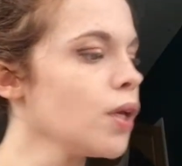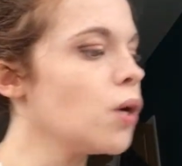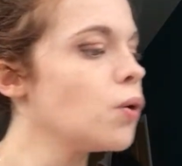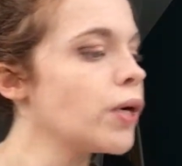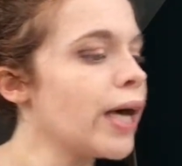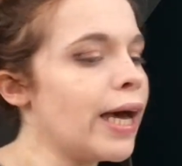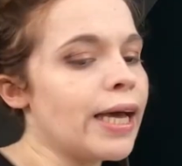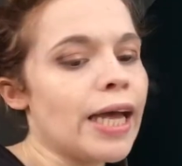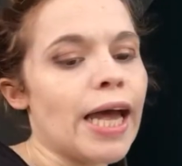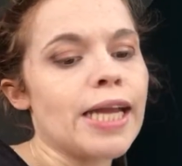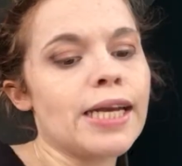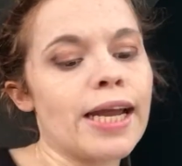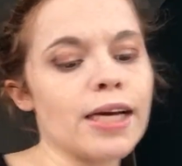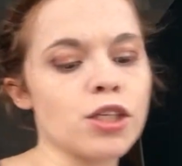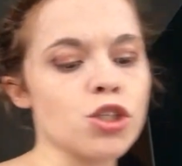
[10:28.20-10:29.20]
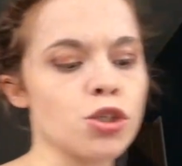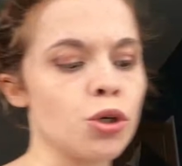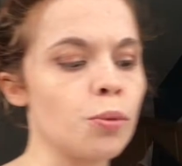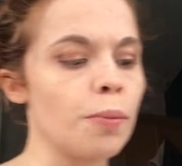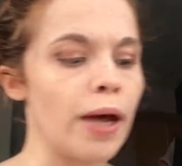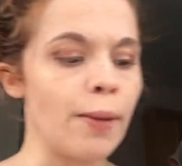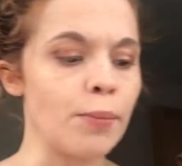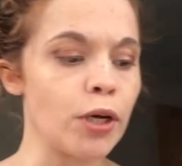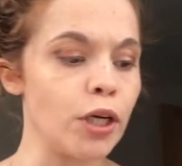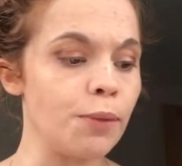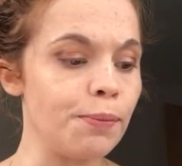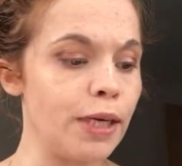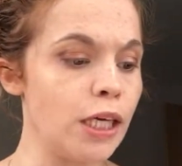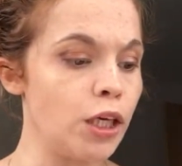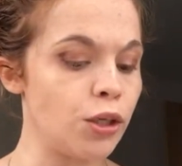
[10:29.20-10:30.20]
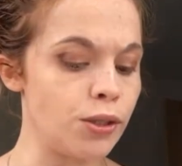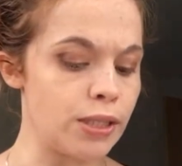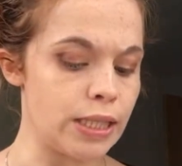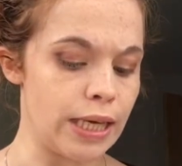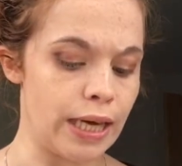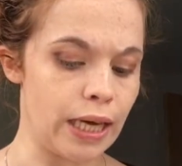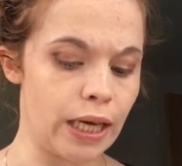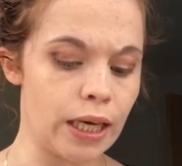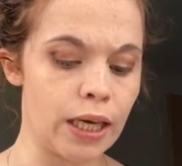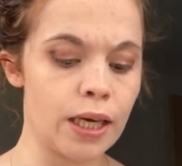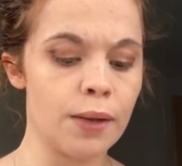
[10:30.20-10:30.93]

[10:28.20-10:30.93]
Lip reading: Okay, and next up I'm going to be using